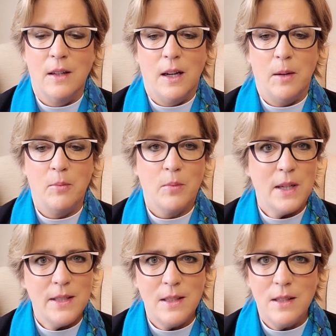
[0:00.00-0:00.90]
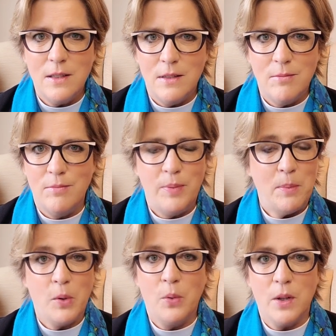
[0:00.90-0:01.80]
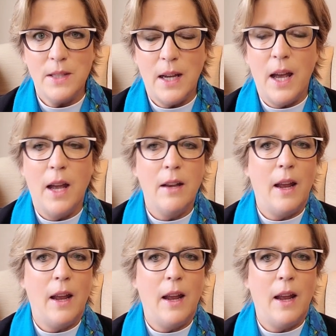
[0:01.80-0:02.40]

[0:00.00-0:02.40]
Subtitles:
raising the people who are dead,